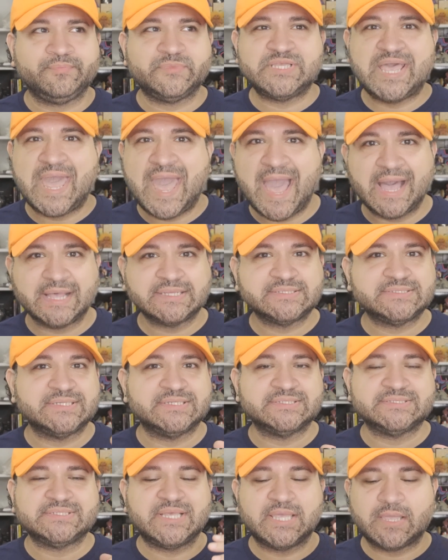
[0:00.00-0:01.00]

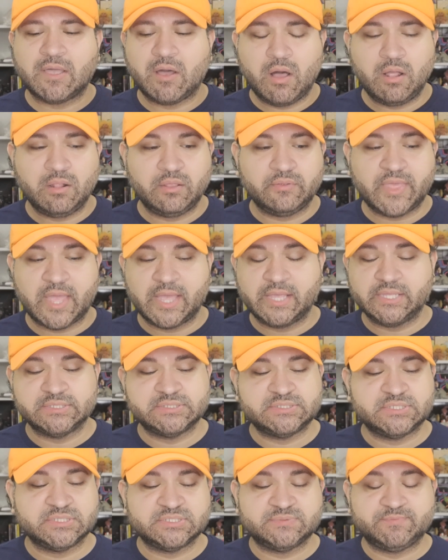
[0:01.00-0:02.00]
taxes, like all of that
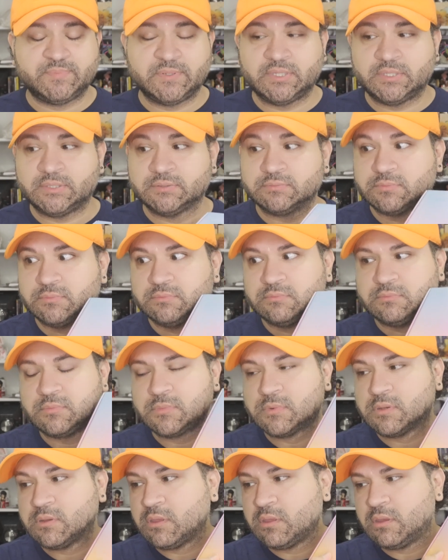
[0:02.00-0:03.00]
is just being,
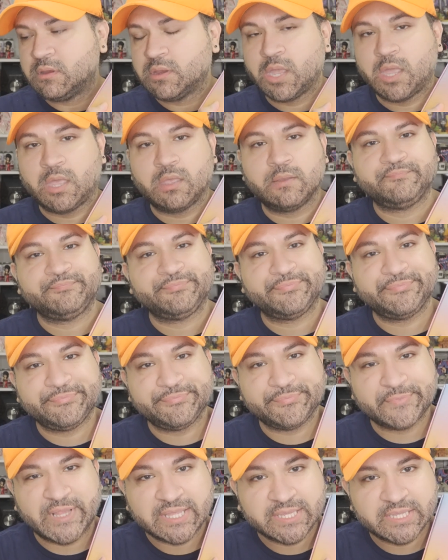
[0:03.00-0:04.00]
okay,
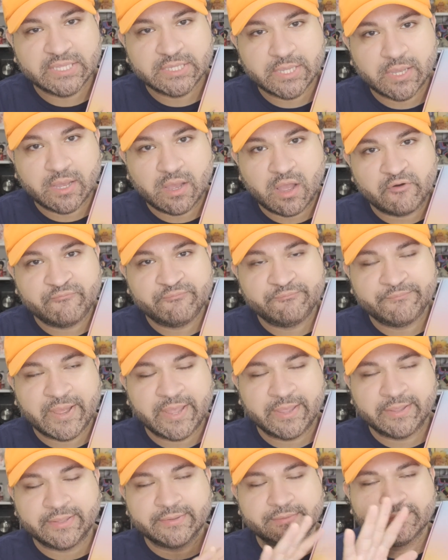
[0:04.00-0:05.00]
off
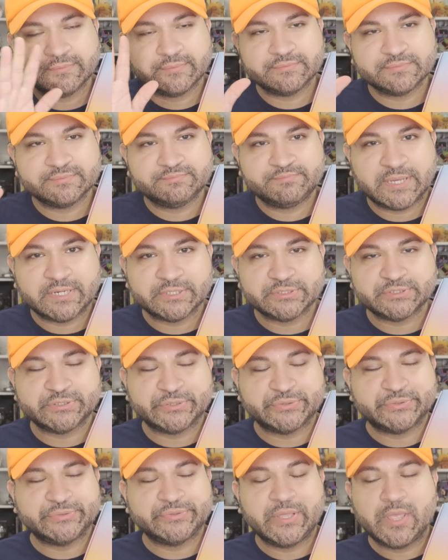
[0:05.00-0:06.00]
my
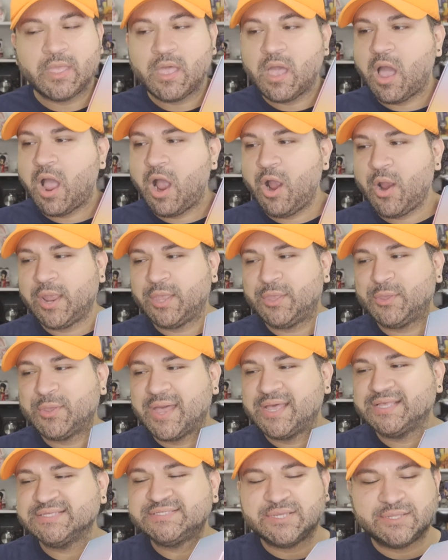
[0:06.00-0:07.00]
pedestal. All right, you
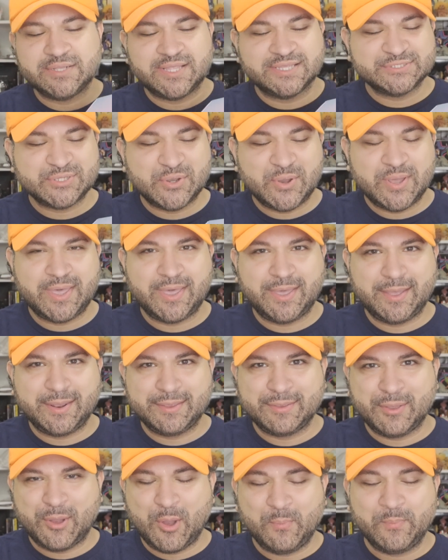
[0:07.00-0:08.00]
guys, so let's go ahead
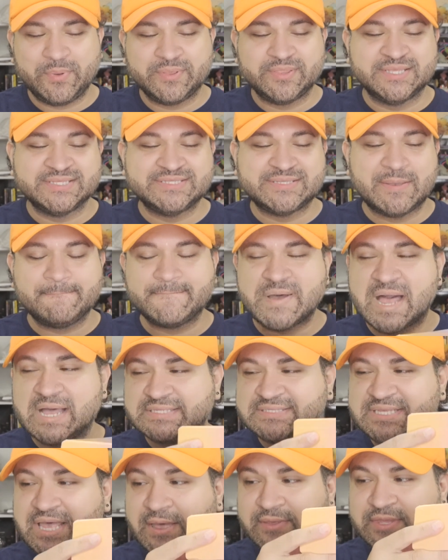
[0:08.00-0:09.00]
and open this
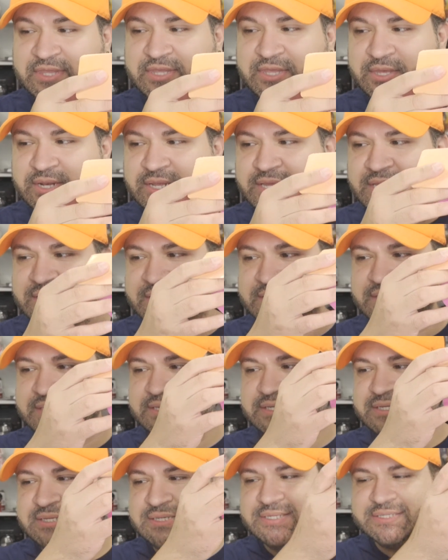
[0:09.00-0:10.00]
box of
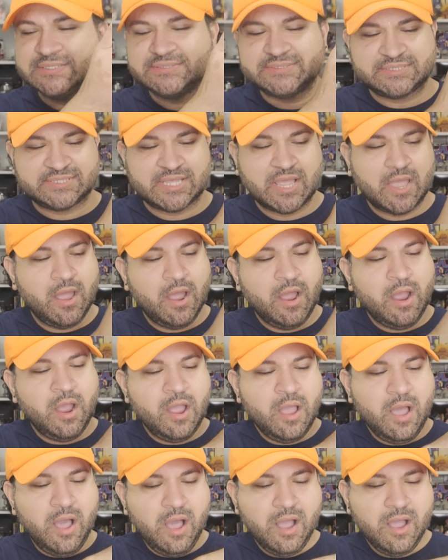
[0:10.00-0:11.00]
goodies.
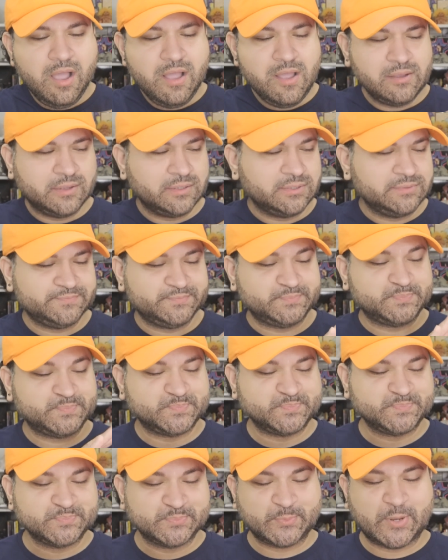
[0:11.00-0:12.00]

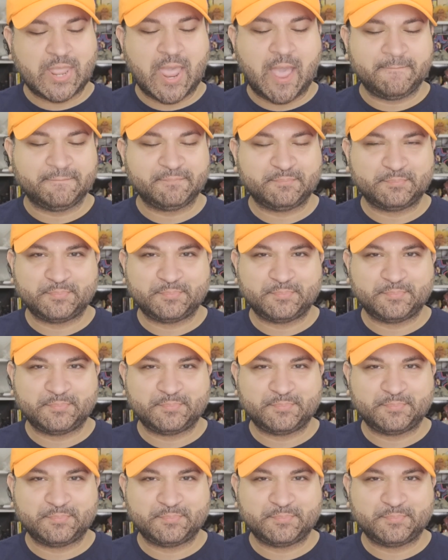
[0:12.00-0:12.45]
Okay,